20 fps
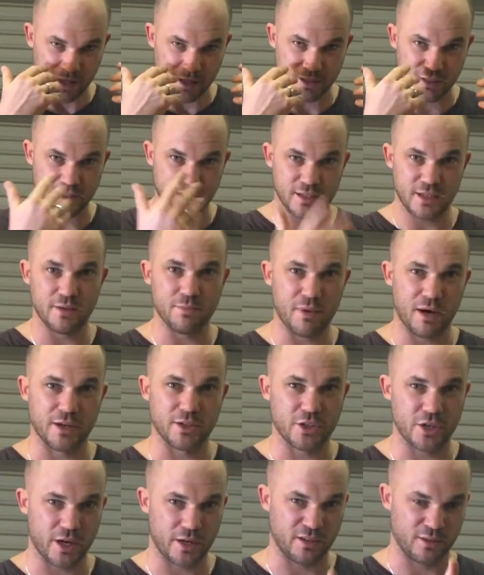see my
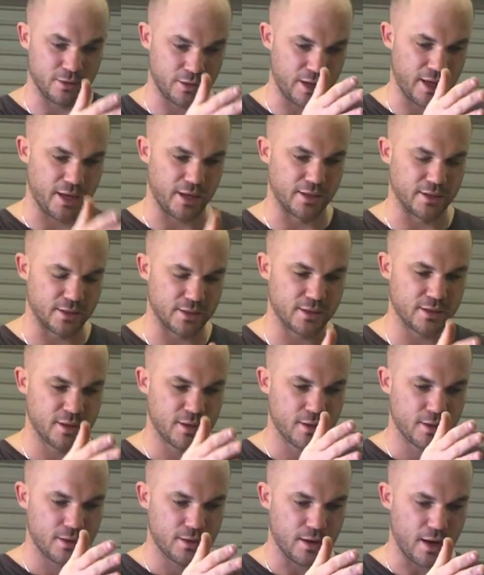channel
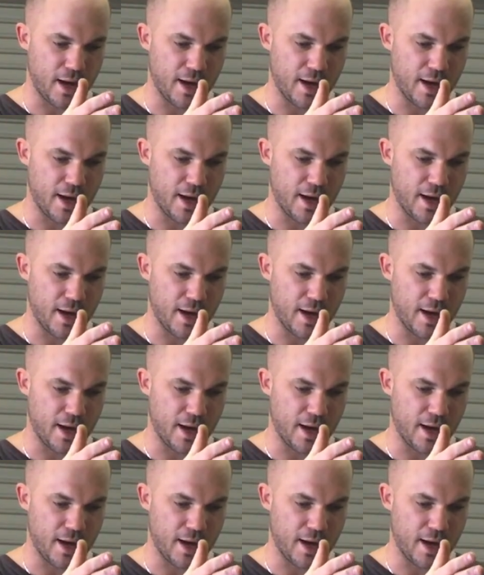as